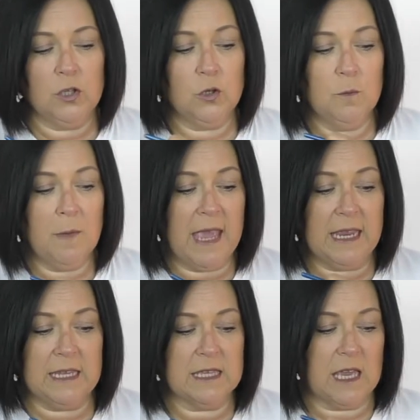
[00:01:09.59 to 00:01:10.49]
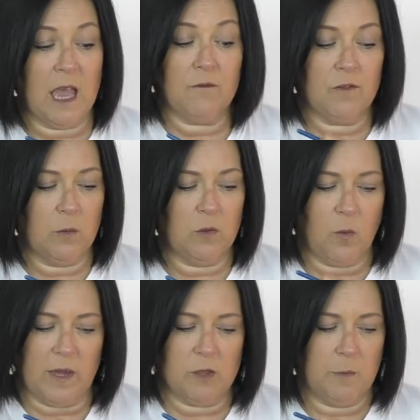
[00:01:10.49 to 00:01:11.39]
you may need to cover it
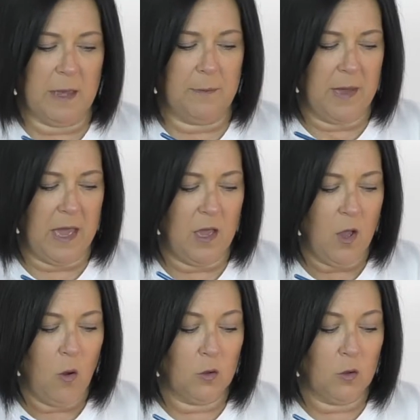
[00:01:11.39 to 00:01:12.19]
with white paper,